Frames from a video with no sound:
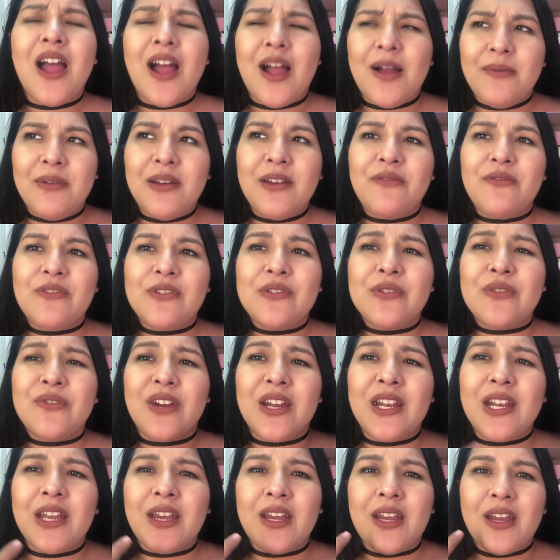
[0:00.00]
I believe it's
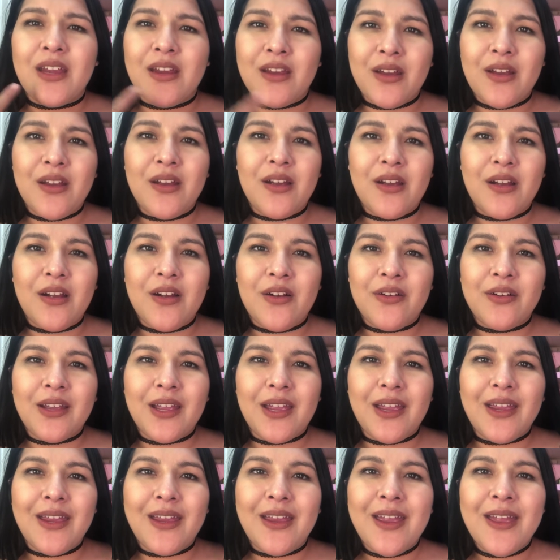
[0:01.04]
Friday.
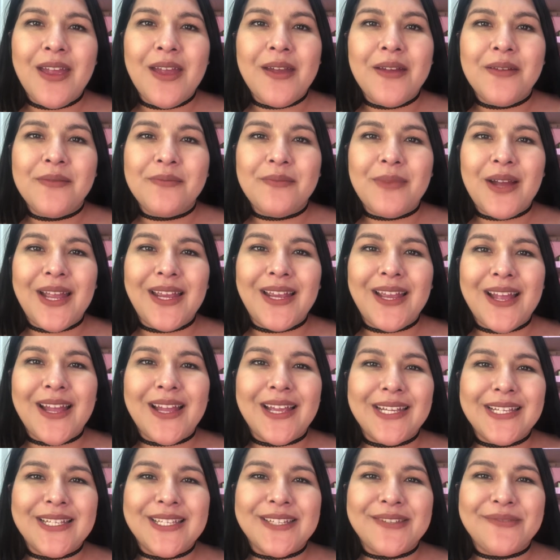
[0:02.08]
Okay. Bye,
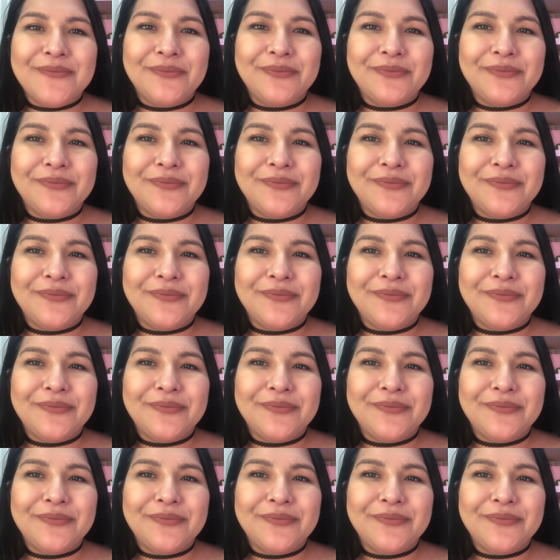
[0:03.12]
guys.